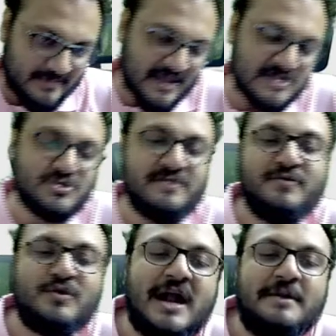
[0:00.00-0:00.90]
so if you
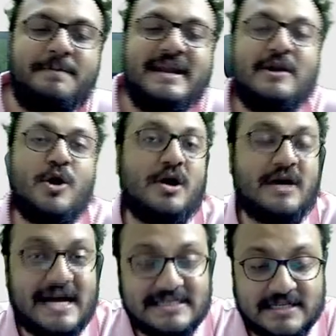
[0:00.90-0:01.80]
can't play long
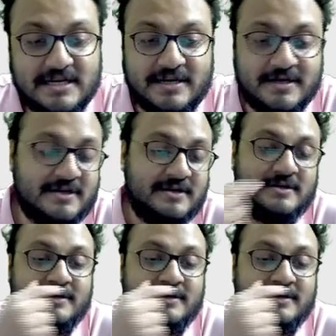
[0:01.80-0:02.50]
castle here,